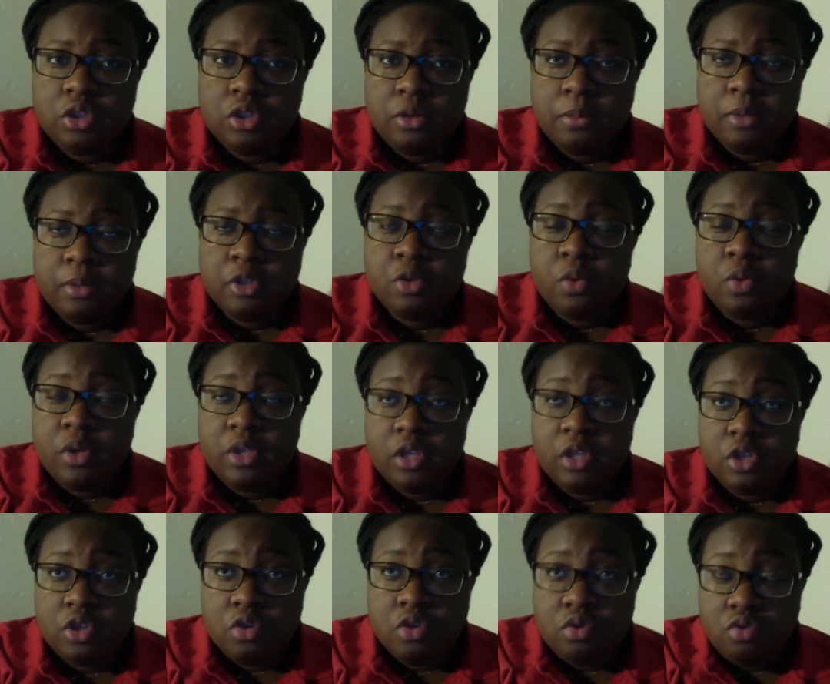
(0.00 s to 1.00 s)
between the
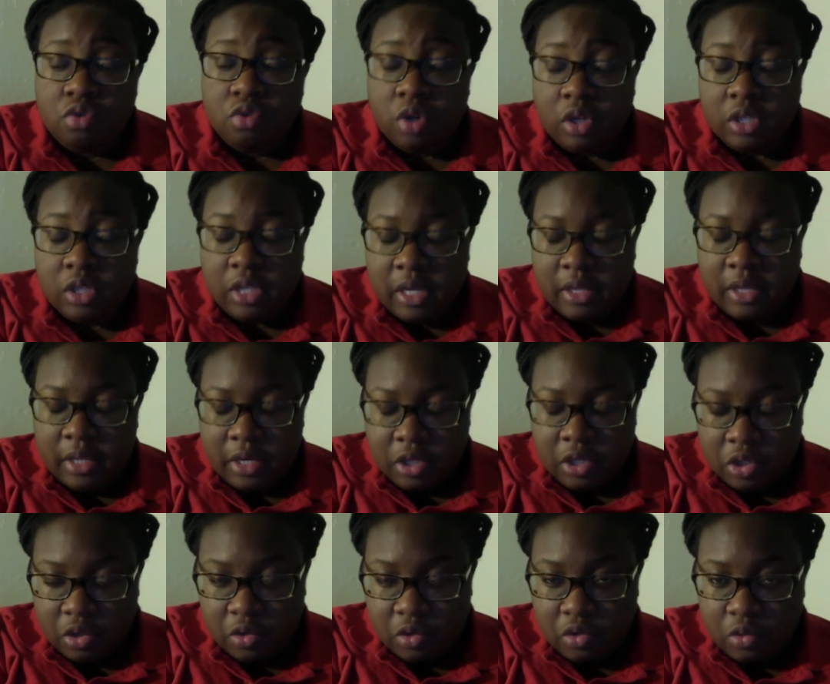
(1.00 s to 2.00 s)
two drugs that they
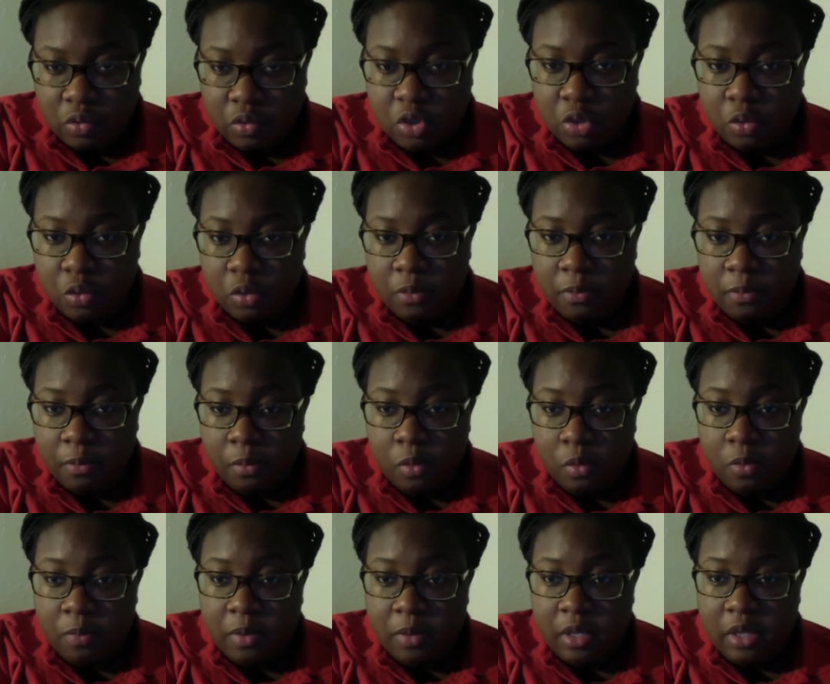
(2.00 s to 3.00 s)
chose, which one
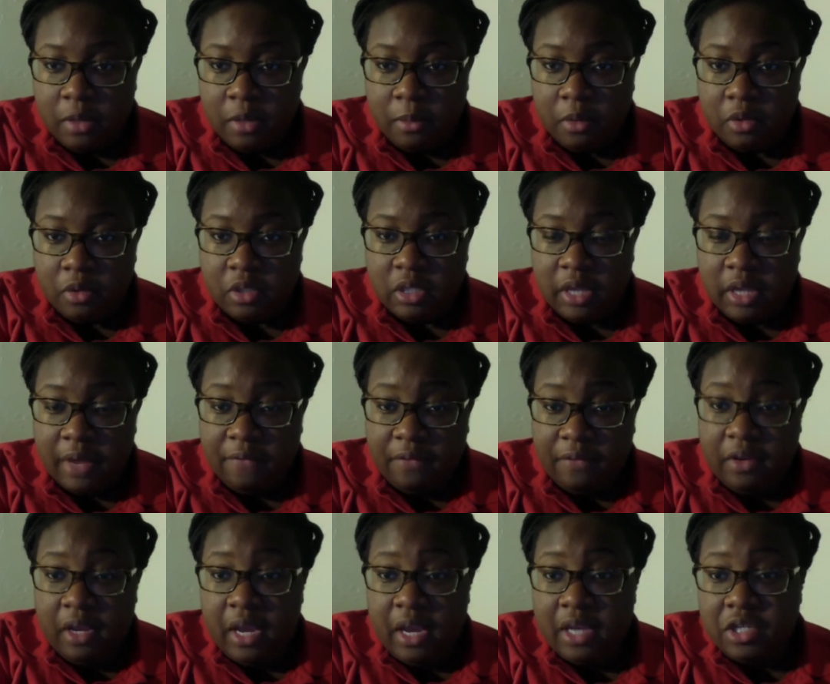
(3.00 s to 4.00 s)
would be the most
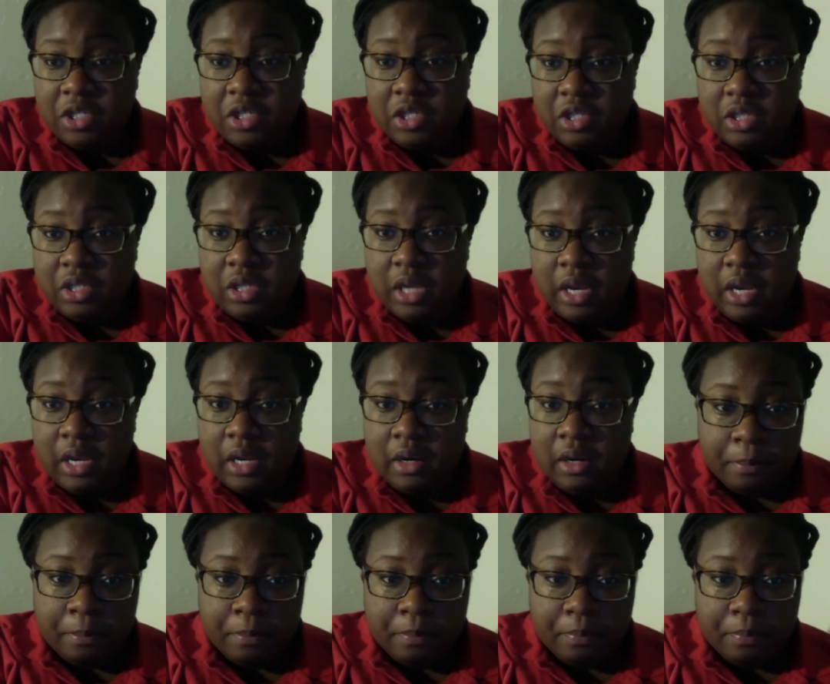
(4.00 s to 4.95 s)
efficacious in